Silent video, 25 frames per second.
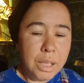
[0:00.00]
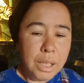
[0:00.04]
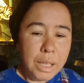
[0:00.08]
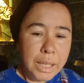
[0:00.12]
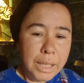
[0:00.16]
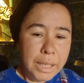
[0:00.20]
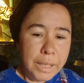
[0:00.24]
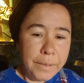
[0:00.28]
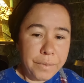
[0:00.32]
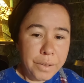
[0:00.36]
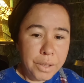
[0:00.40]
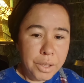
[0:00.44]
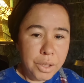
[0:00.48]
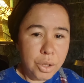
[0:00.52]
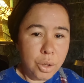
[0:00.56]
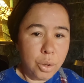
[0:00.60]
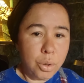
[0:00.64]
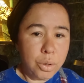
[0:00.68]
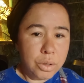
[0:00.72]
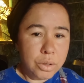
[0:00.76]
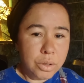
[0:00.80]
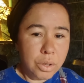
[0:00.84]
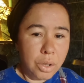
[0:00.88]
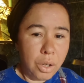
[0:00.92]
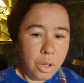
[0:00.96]
and even though
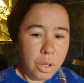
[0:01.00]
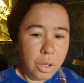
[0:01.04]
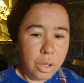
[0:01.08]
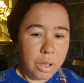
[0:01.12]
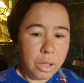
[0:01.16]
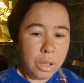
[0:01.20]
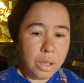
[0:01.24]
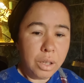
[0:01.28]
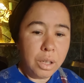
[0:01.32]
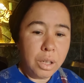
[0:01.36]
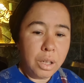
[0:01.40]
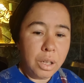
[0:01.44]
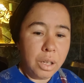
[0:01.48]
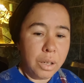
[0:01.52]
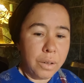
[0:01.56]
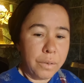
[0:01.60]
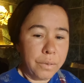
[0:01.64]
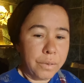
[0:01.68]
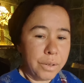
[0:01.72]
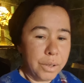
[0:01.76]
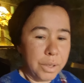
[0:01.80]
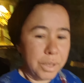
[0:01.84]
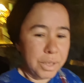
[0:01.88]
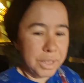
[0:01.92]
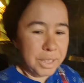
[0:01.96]
it's hard, of
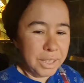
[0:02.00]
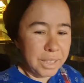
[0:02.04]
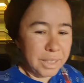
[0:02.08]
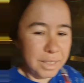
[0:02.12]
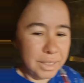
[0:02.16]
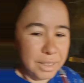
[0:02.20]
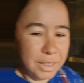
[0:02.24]
course,